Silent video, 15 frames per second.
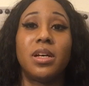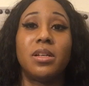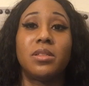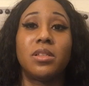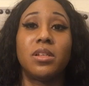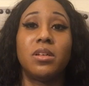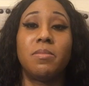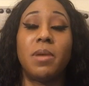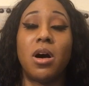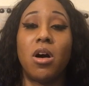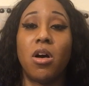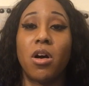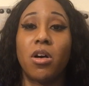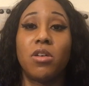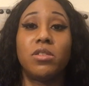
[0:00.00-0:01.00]
Hussle. My
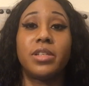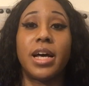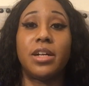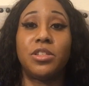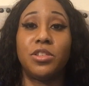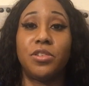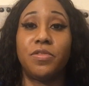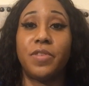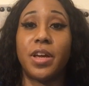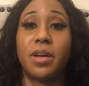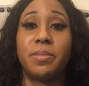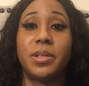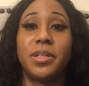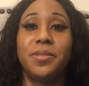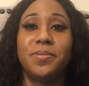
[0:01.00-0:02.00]
heart goes out to your
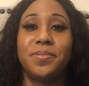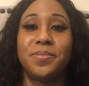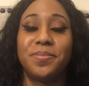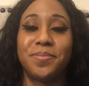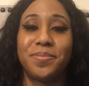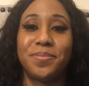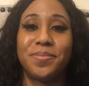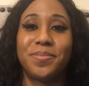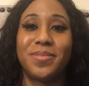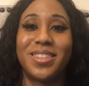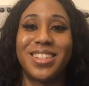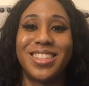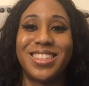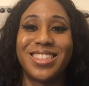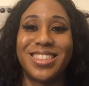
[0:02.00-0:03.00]
family.
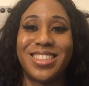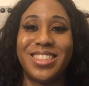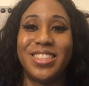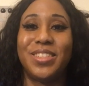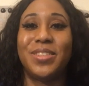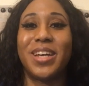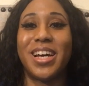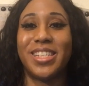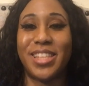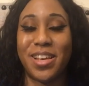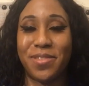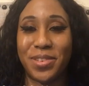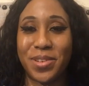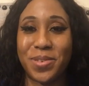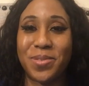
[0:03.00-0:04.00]
You guys
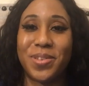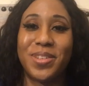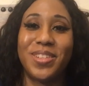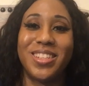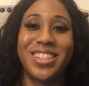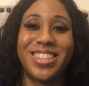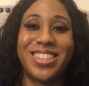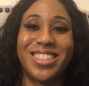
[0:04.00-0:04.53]
have a good one.